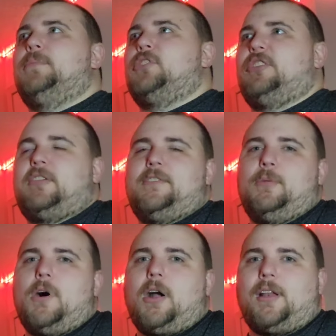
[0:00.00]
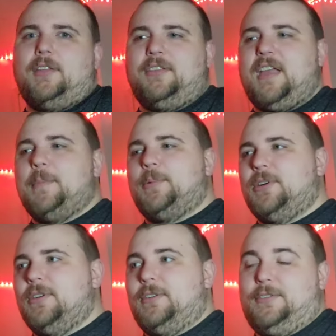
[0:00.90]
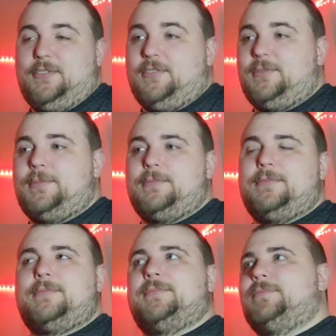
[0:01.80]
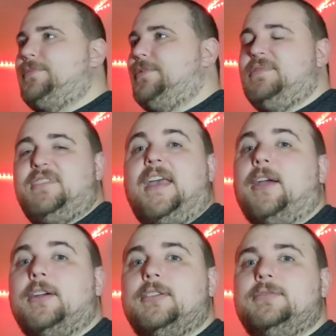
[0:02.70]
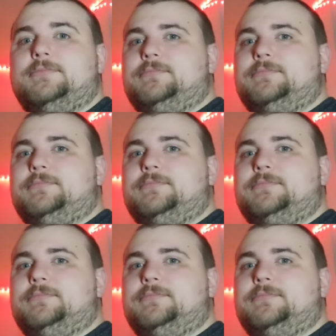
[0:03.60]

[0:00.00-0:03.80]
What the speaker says: Christopher Walken as the Emperor is just there.